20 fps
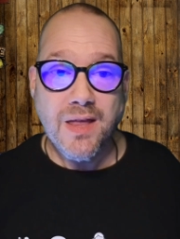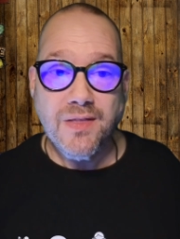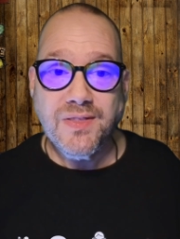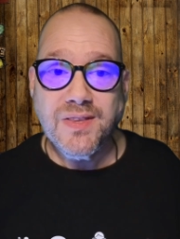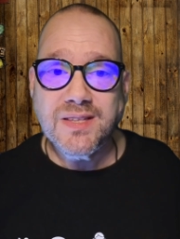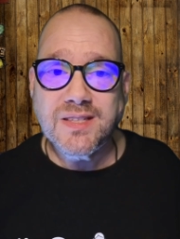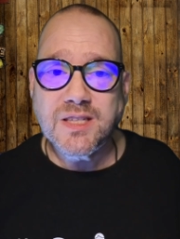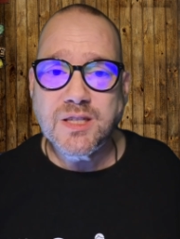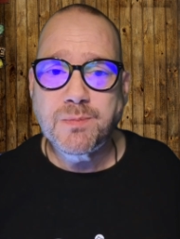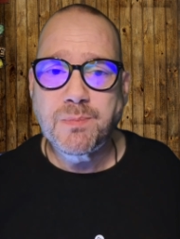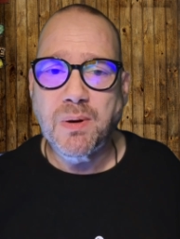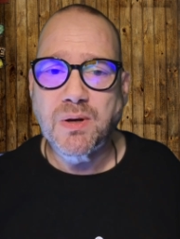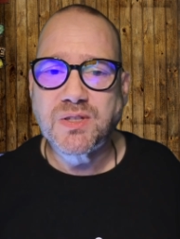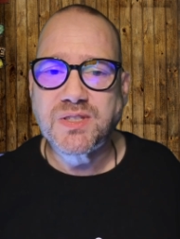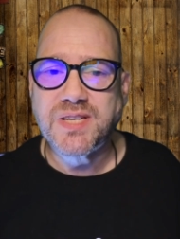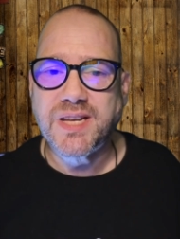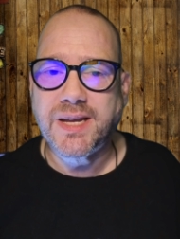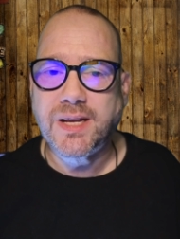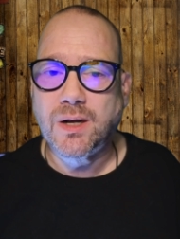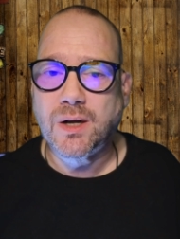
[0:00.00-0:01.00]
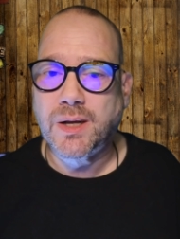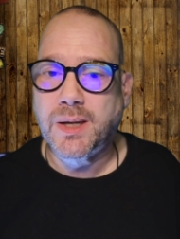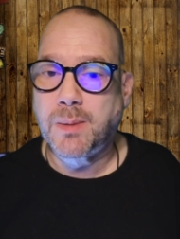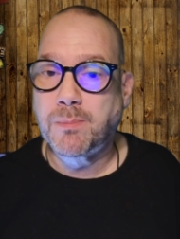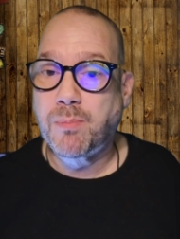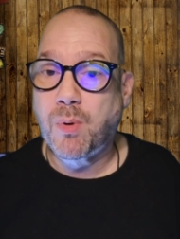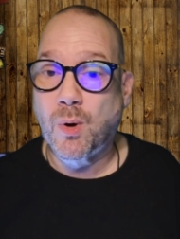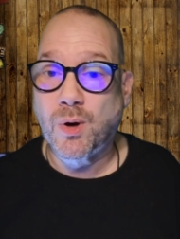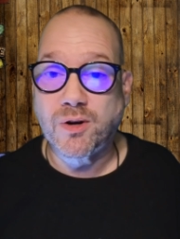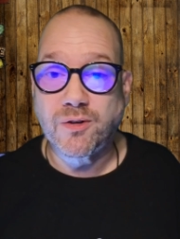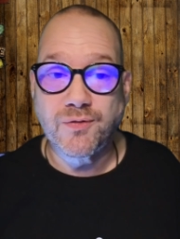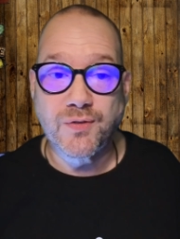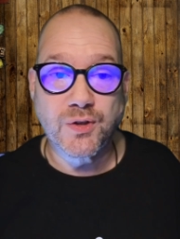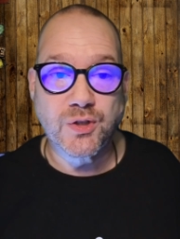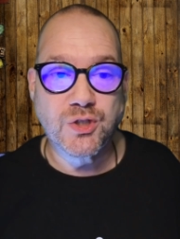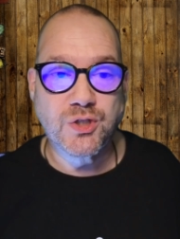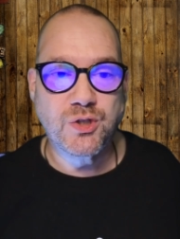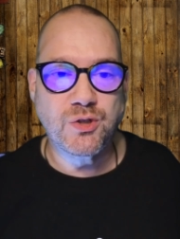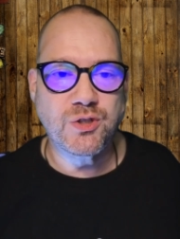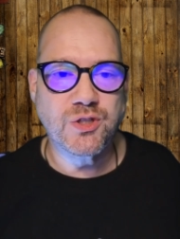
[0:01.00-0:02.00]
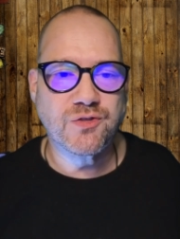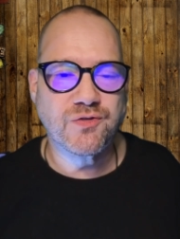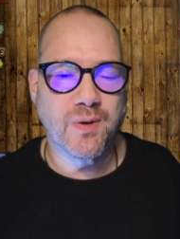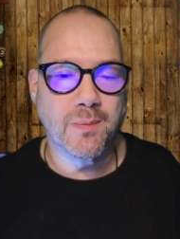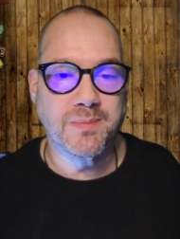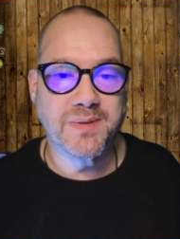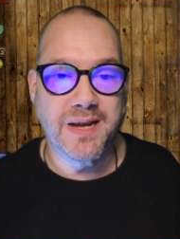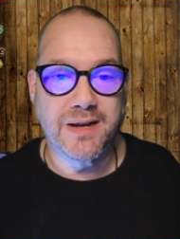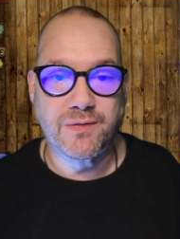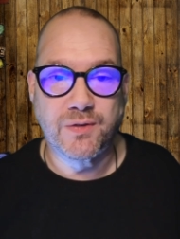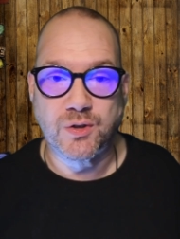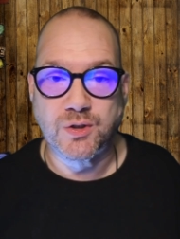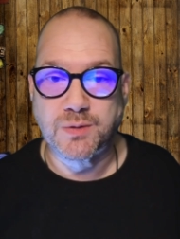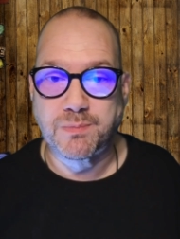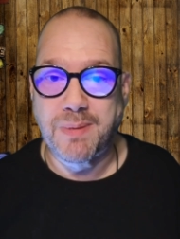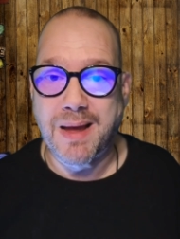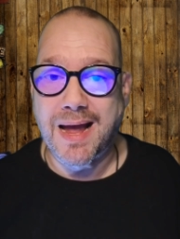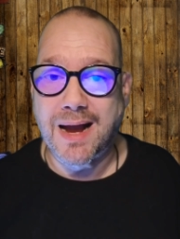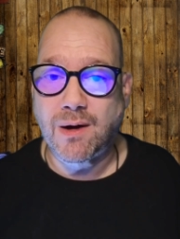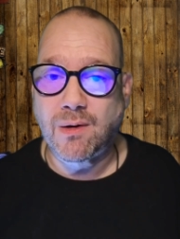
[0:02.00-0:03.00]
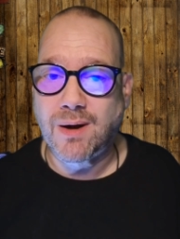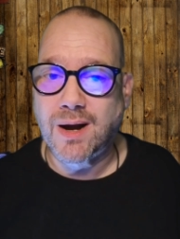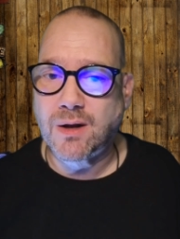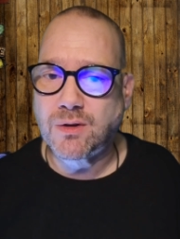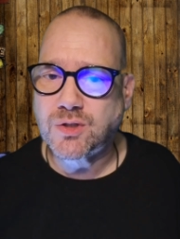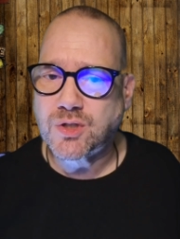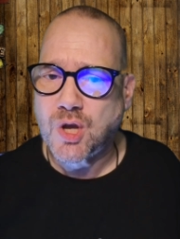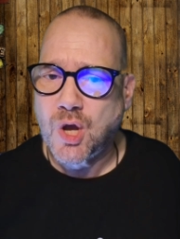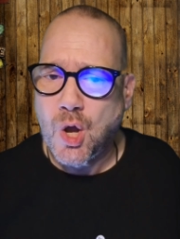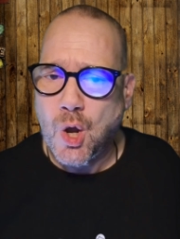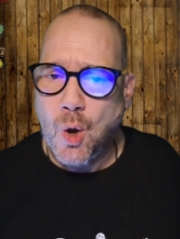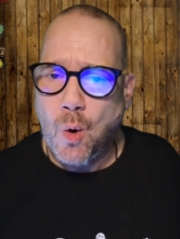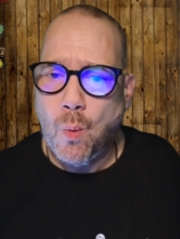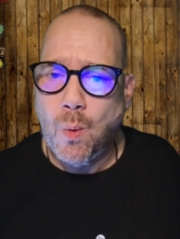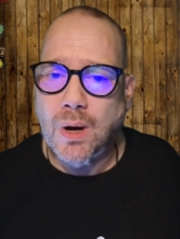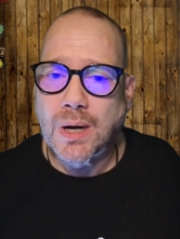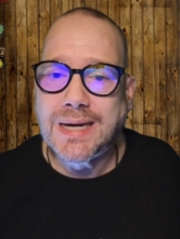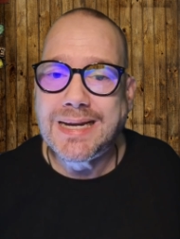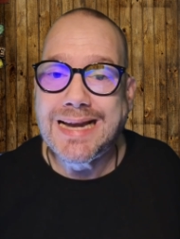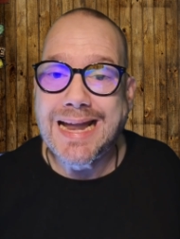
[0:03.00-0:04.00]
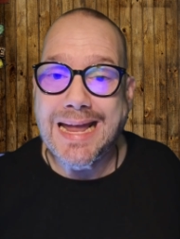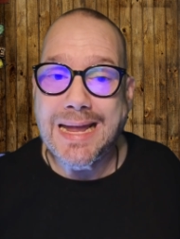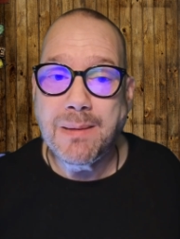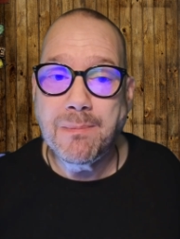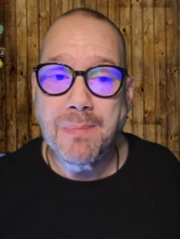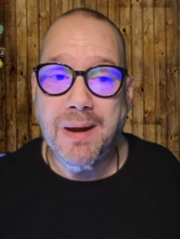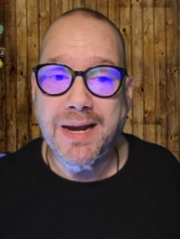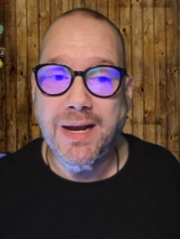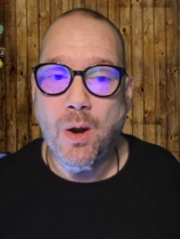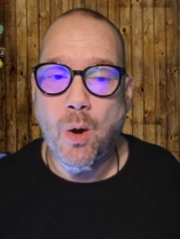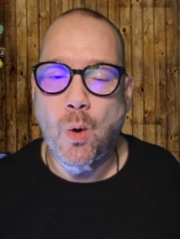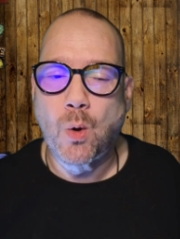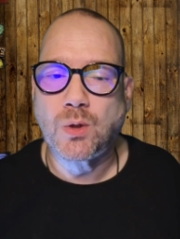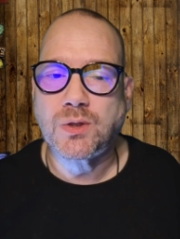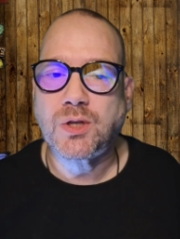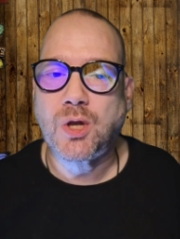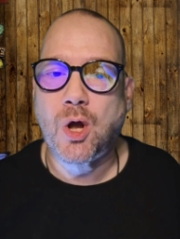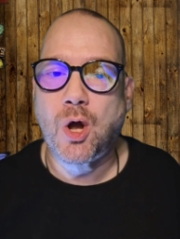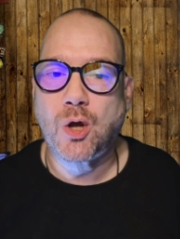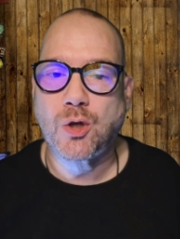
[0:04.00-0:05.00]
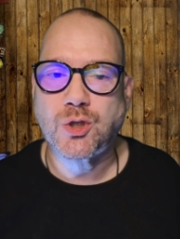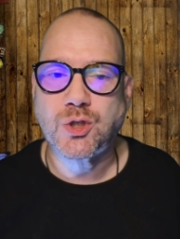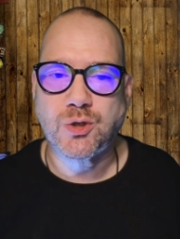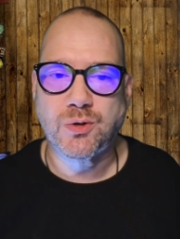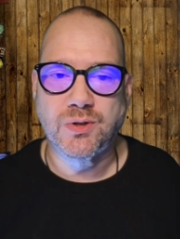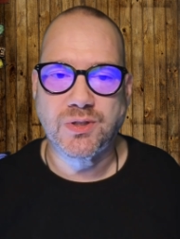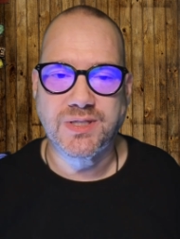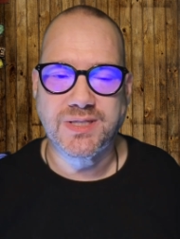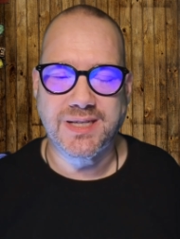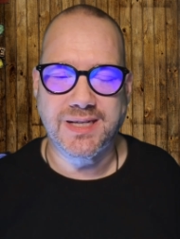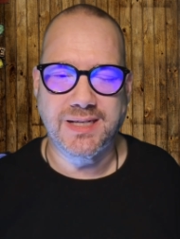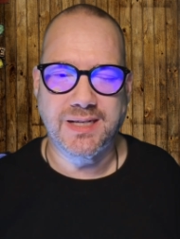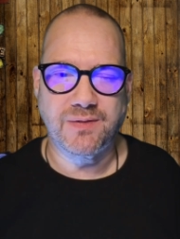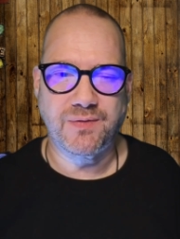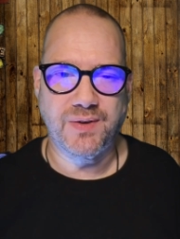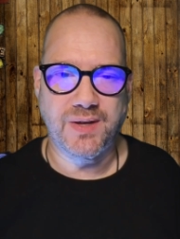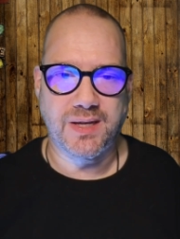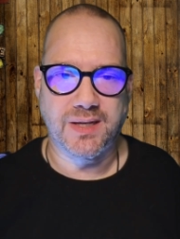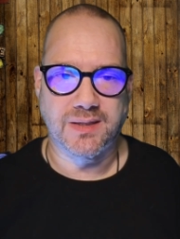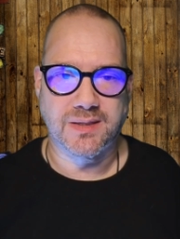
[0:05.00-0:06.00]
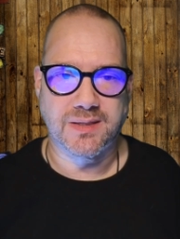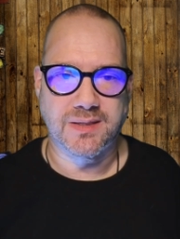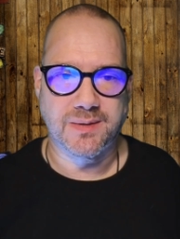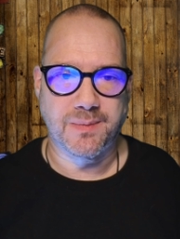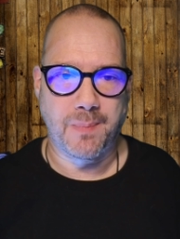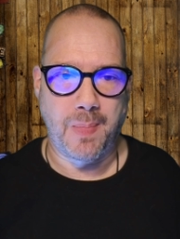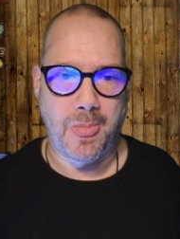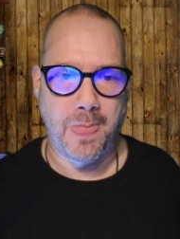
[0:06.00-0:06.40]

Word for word: This is particularly important for students from diverse backgrounds where a name might hold cultural significance.